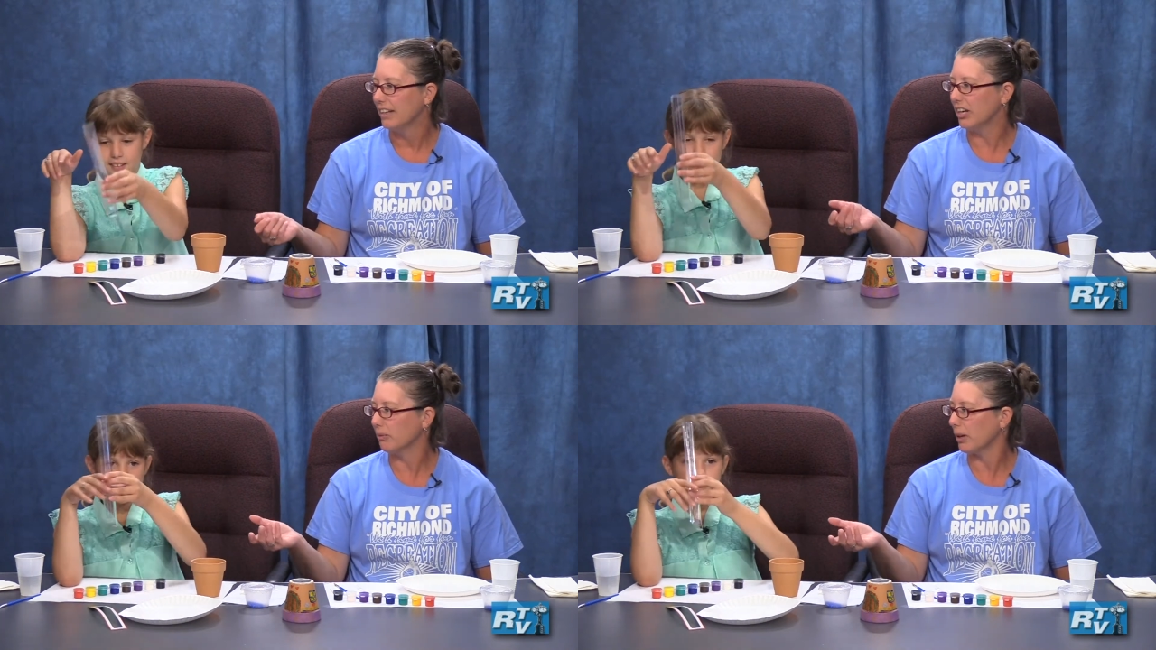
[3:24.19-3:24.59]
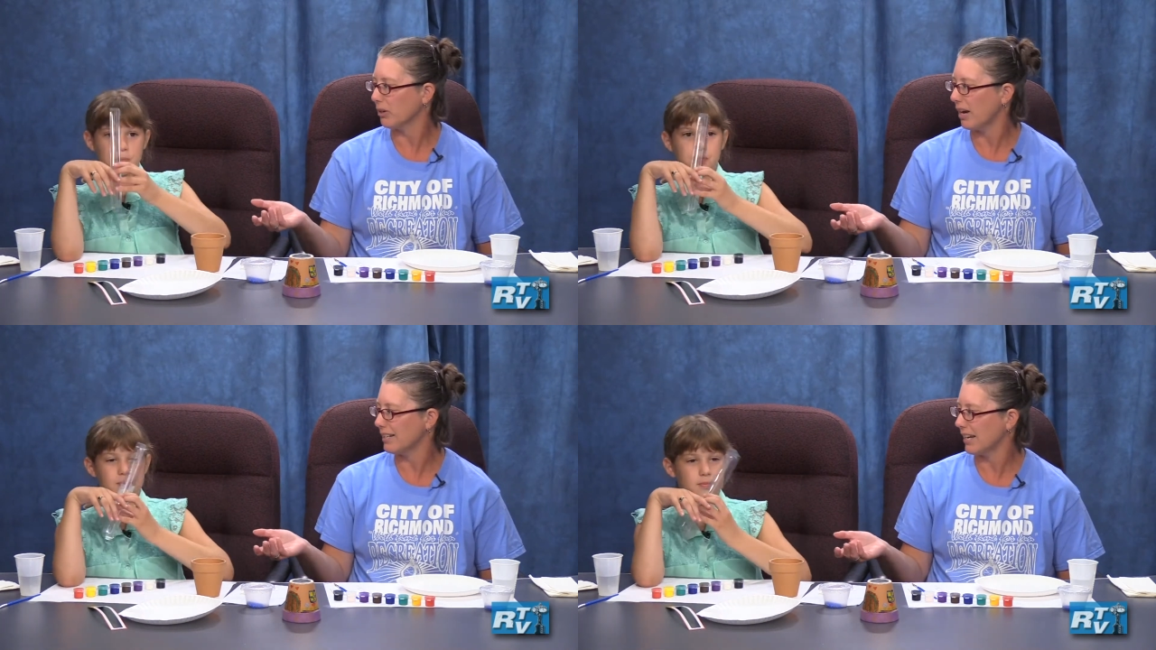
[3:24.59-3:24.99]
Speaker 1: Here, why
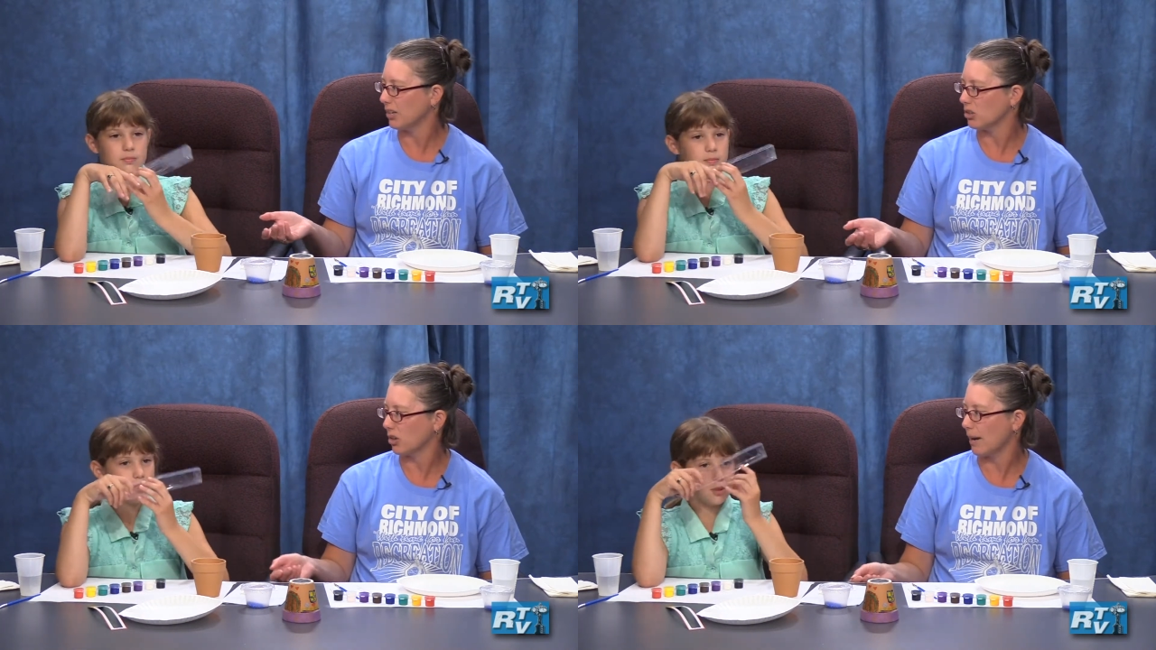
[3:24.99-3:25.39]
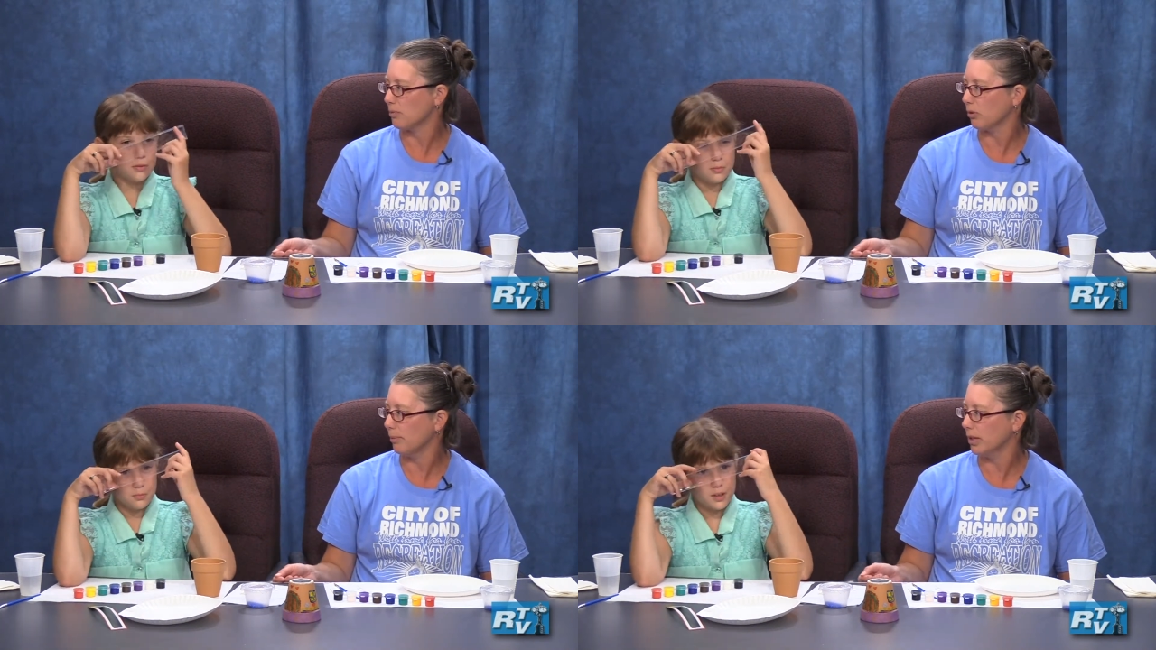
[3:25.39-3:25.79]
don't I take your
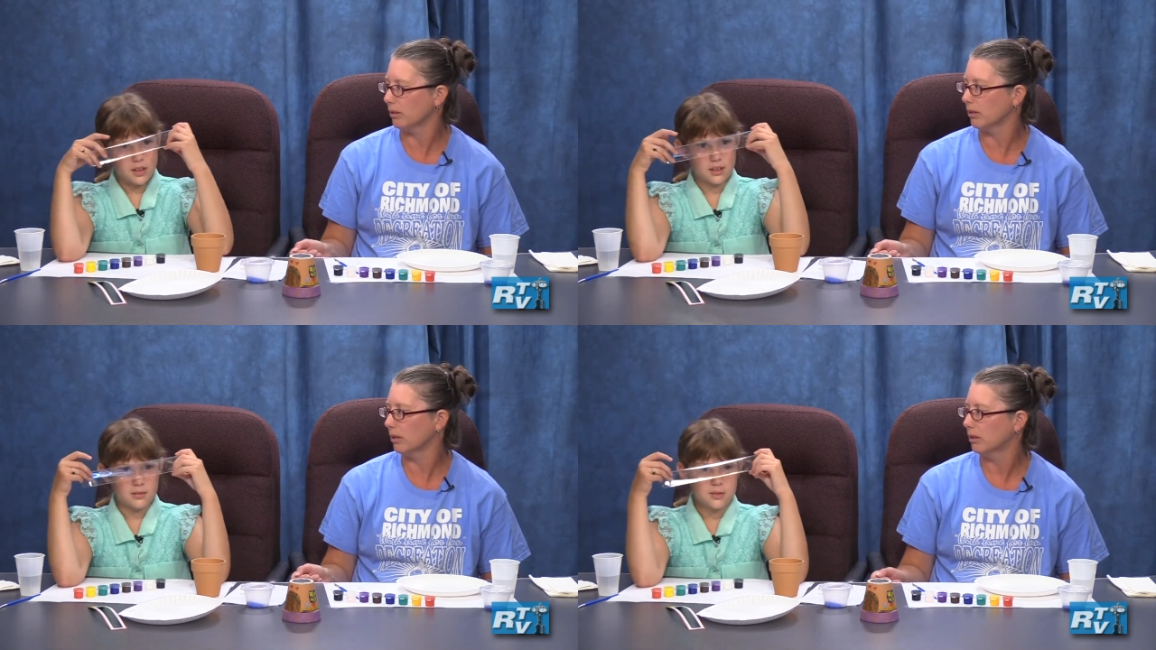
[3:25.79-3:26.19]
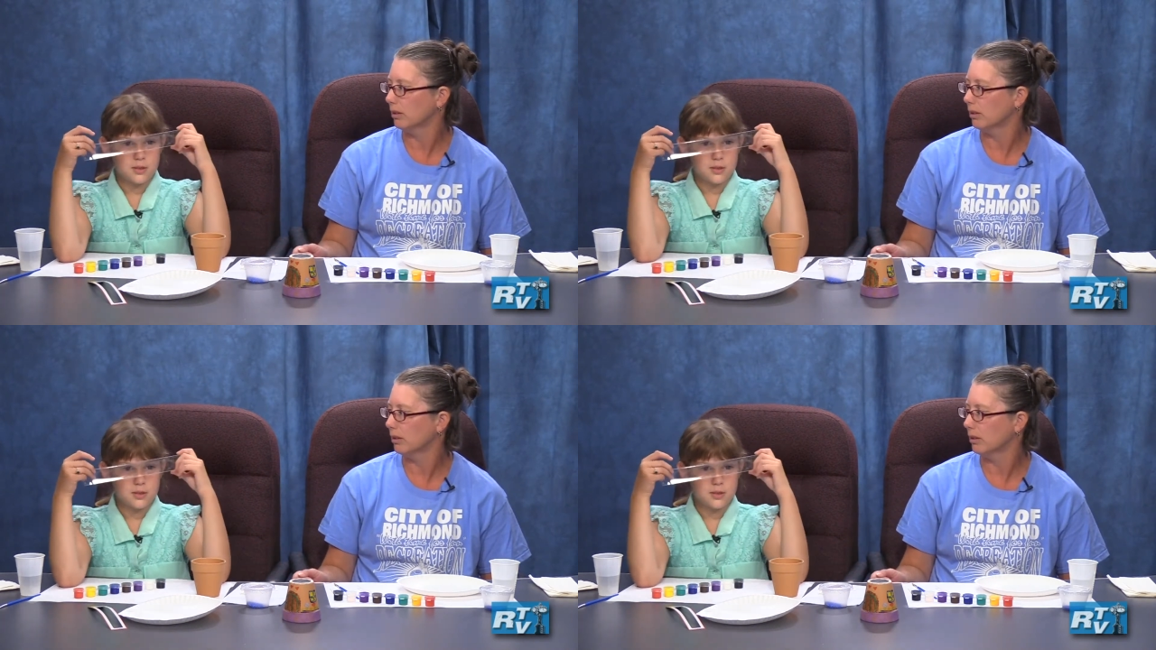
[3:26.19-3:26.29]
scraps wait, from you? Wait,